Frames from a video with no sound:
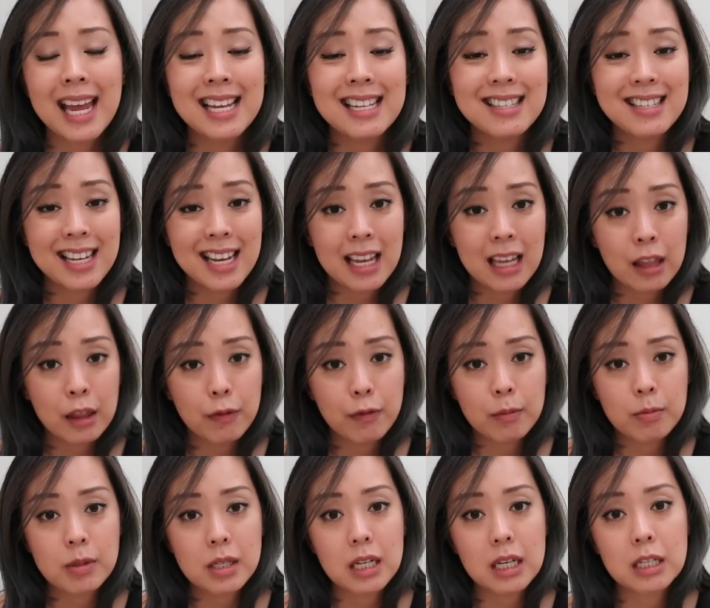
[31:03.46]
eighteenth
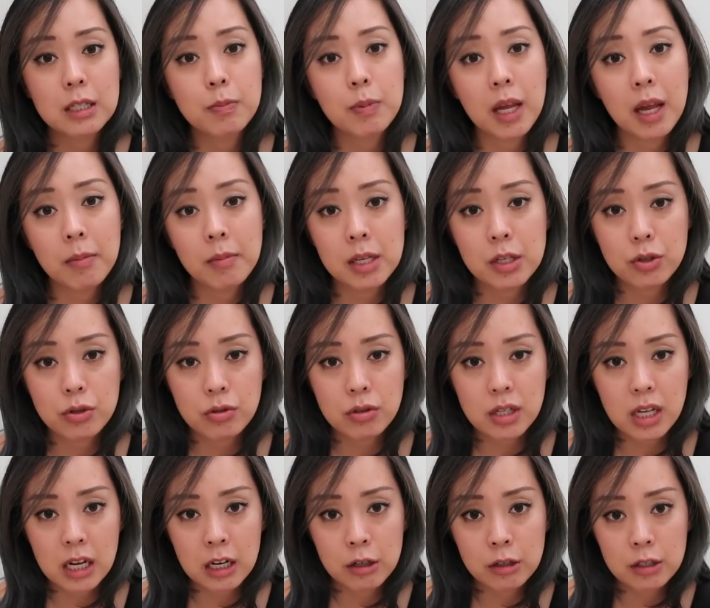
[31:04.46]
from six p m Eastern
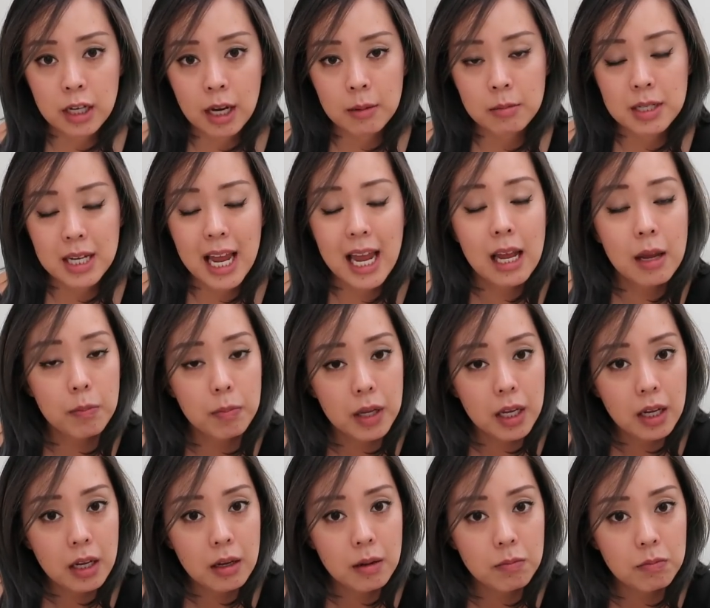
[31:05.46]
Standard Time to eight
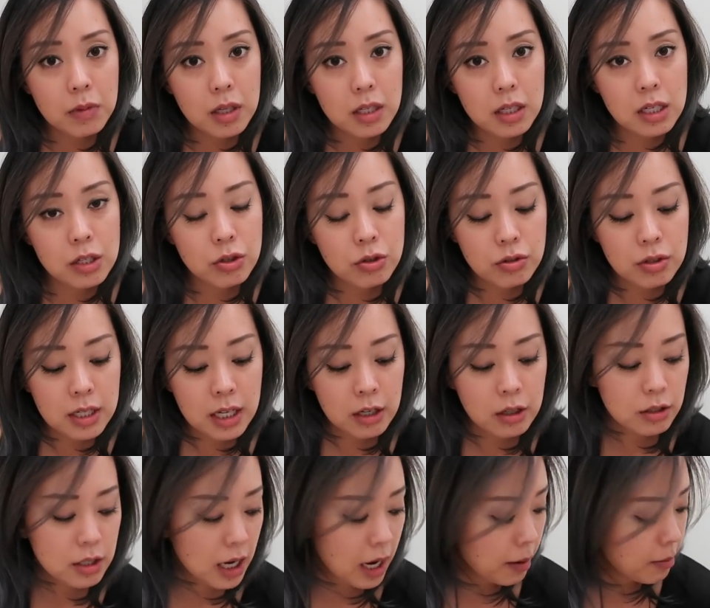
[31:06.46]
p m Eastern
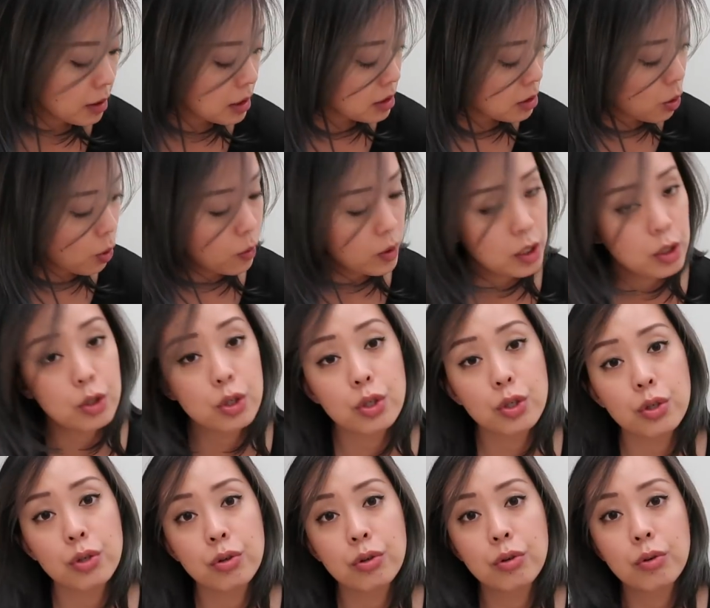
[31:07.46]
Standard Time is going
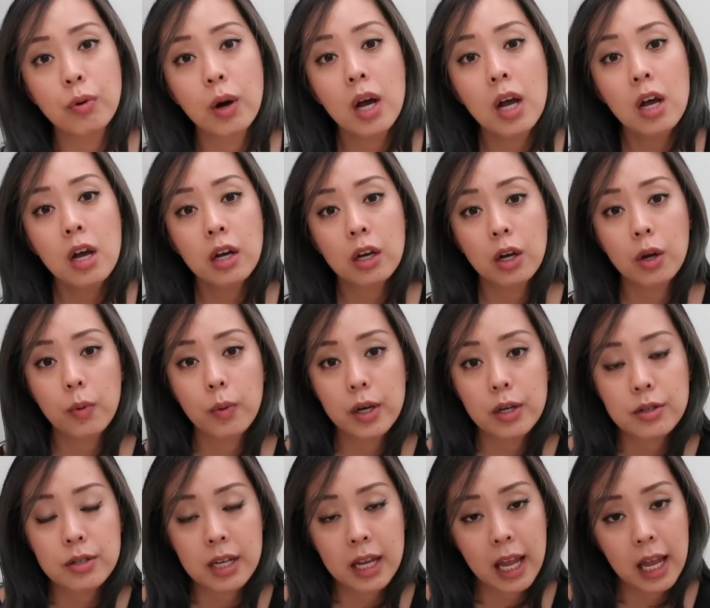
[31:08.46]
to
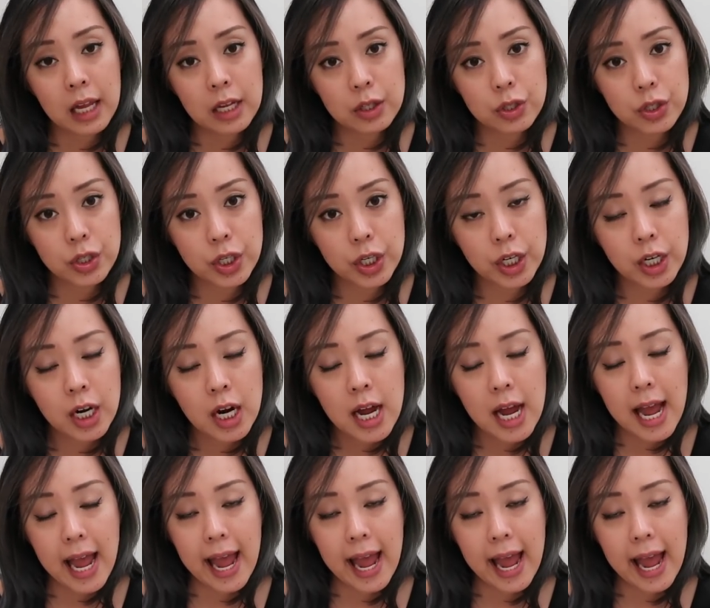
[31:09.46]
Careers in Cancer,